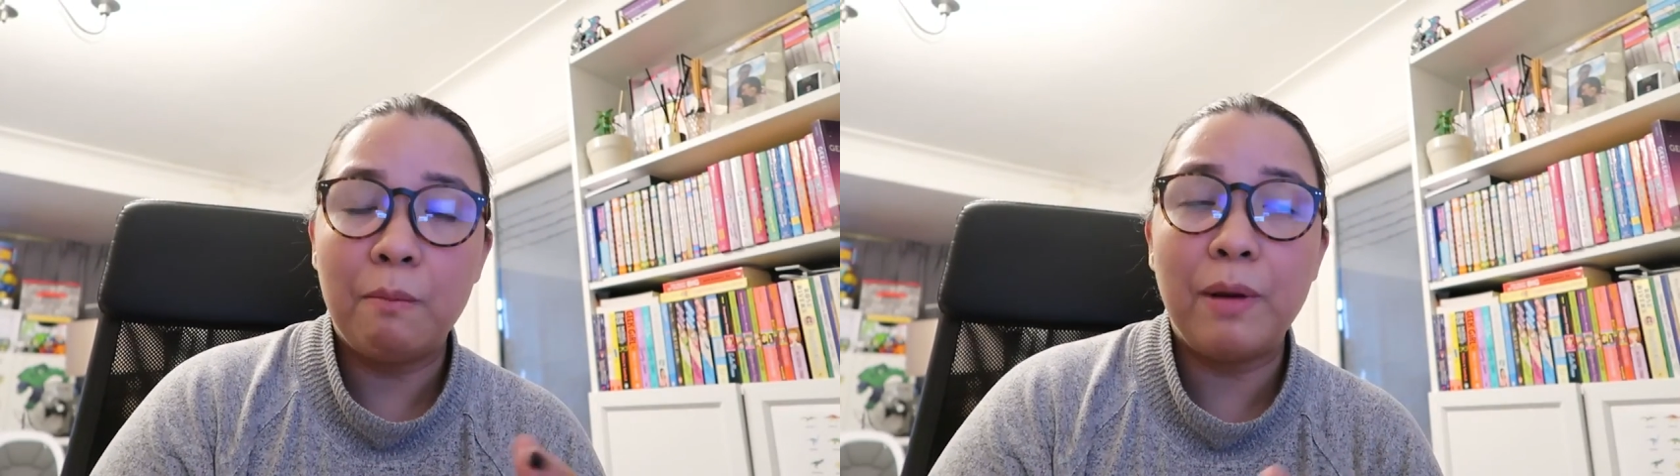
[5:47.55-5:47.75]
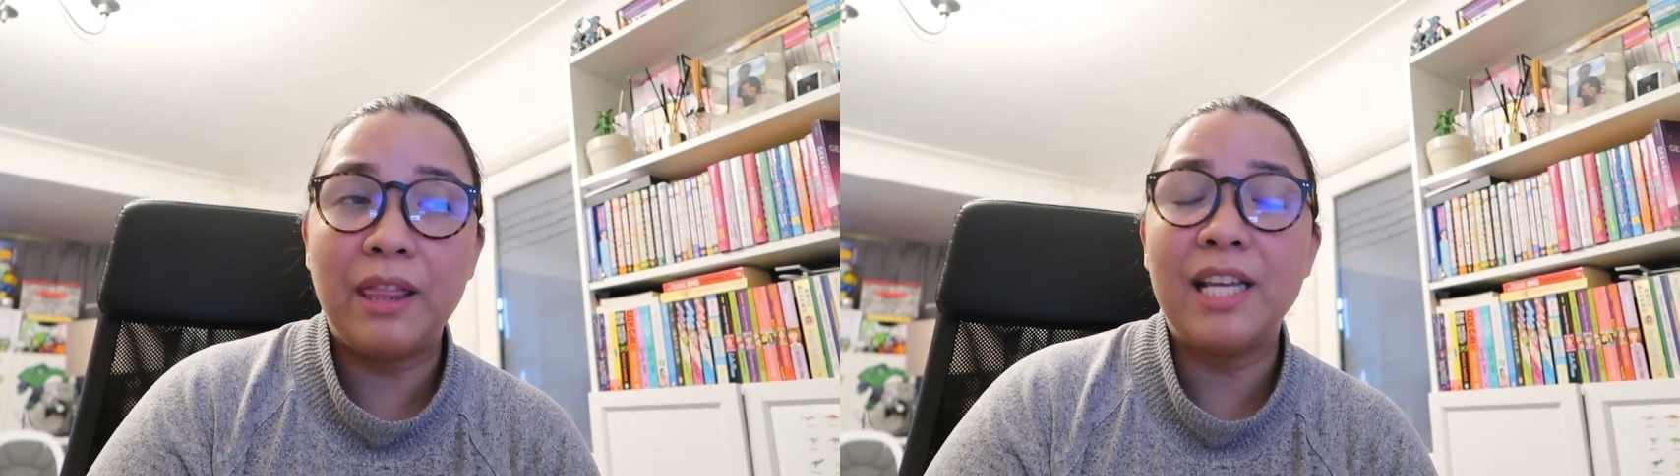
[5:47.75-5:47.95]

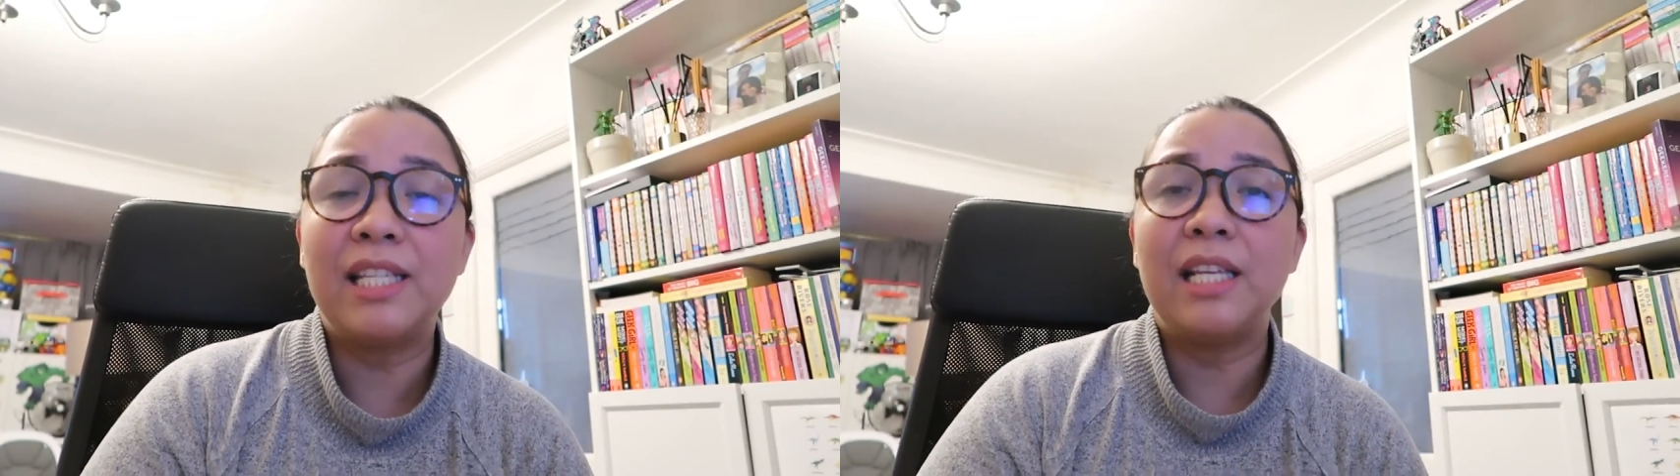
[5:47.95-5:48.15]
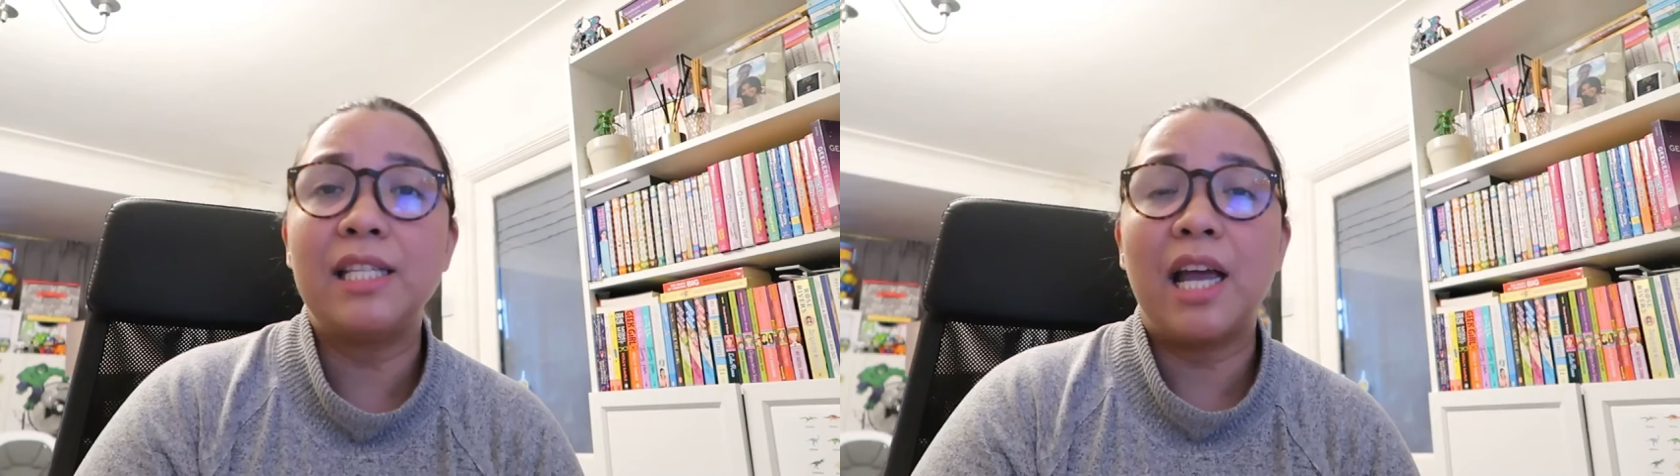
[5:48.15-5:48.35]
but
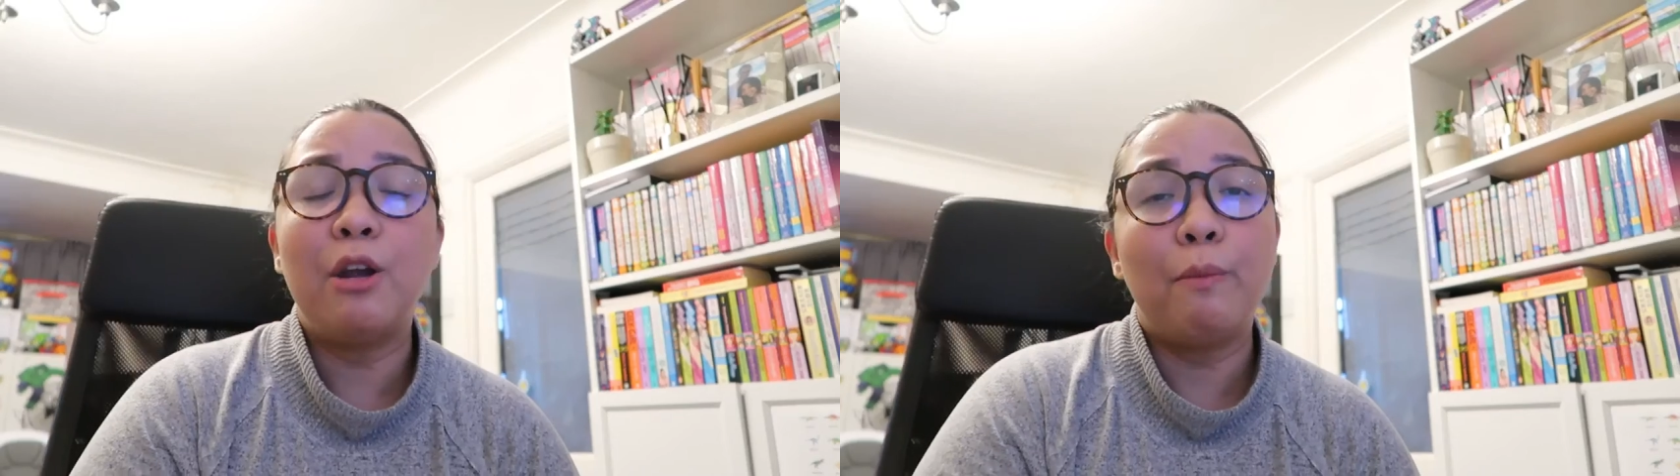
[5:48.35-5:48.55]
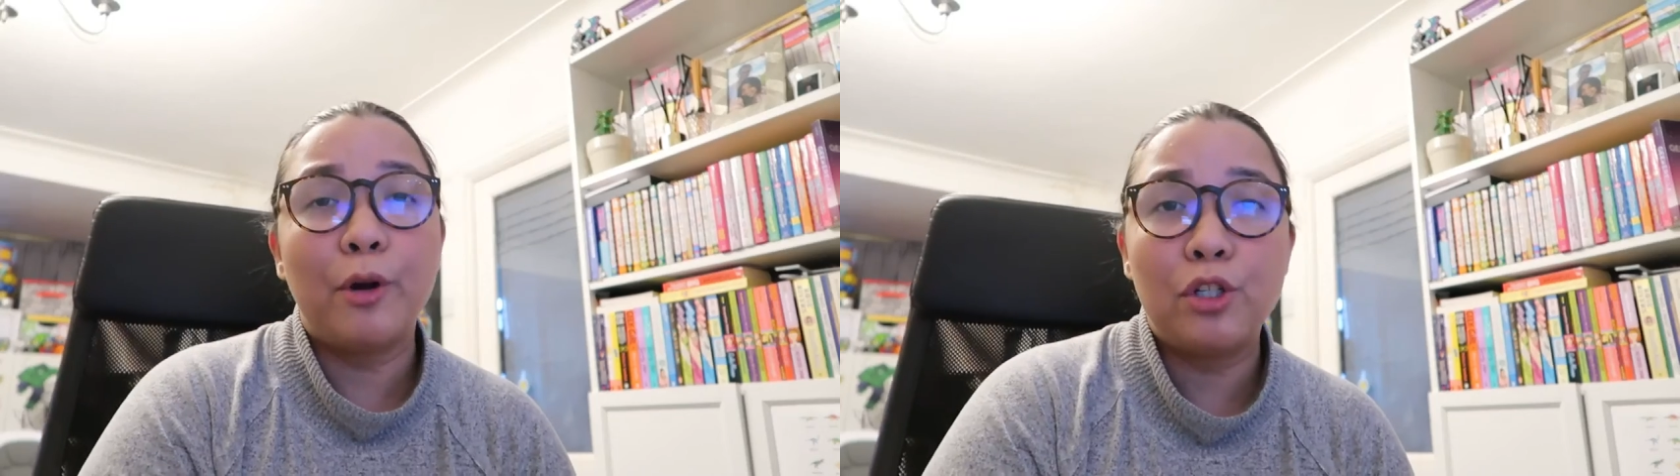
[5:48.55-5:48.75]
this is
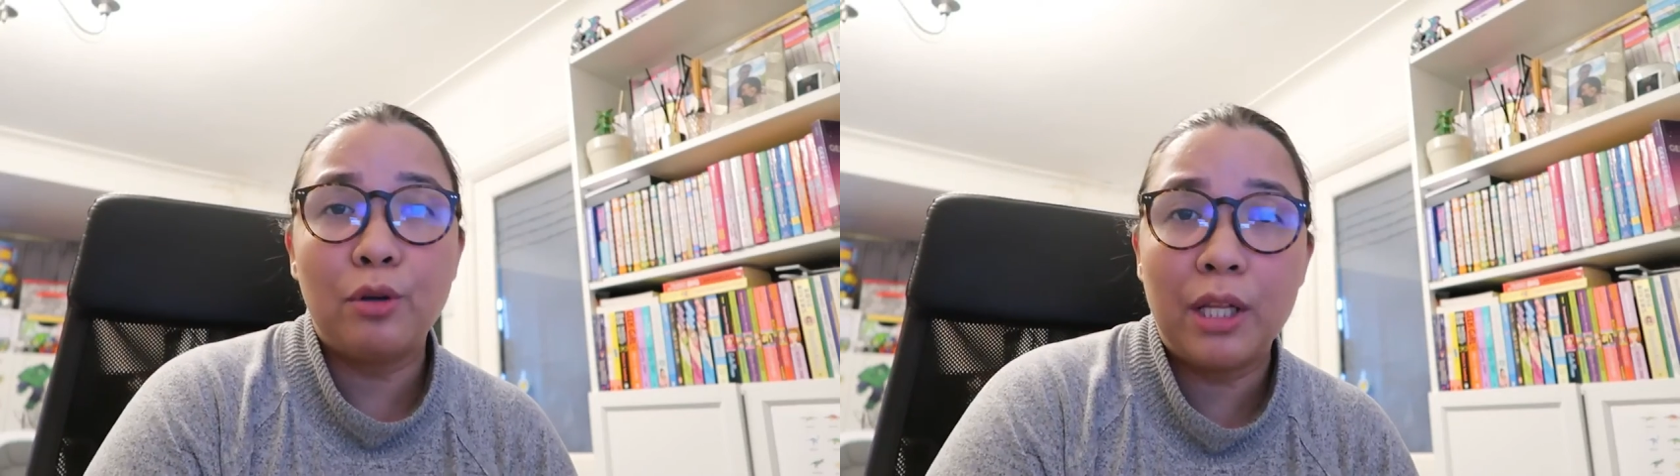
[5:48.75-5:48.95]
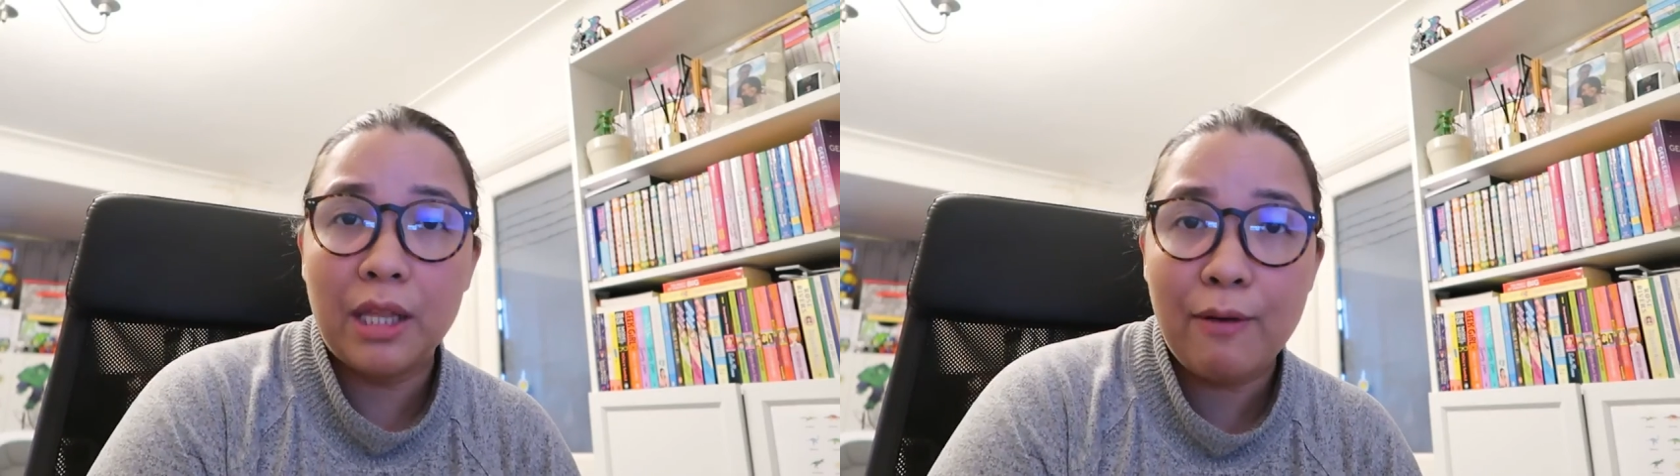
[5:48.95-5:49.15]
an
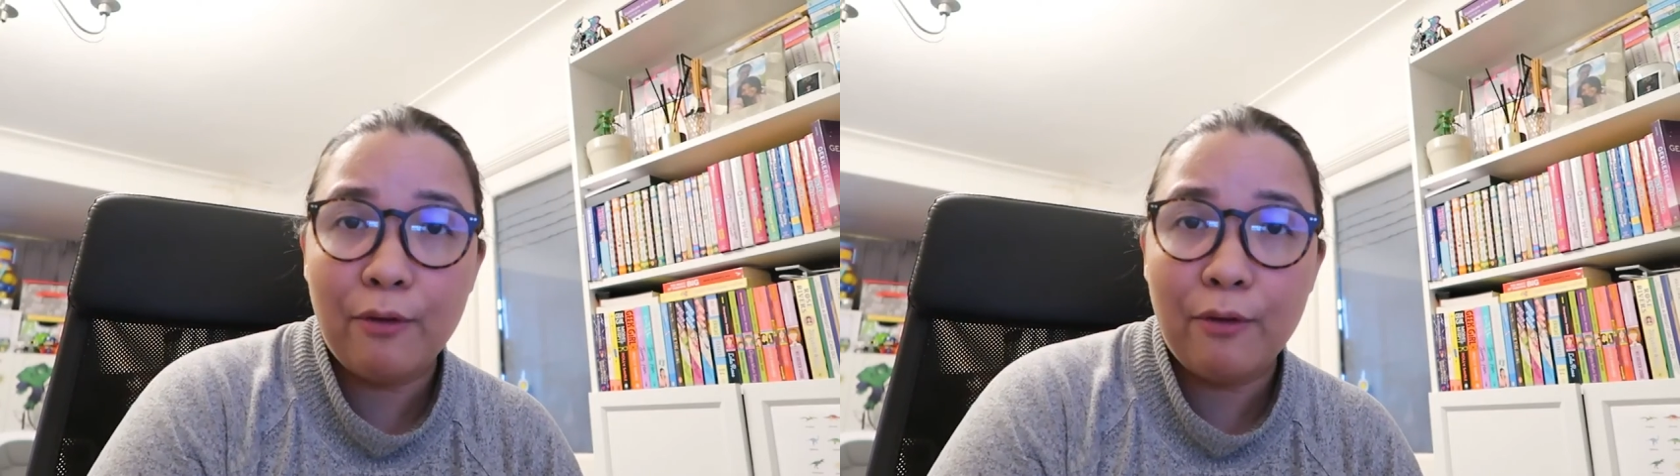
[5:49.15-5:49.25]
opportunity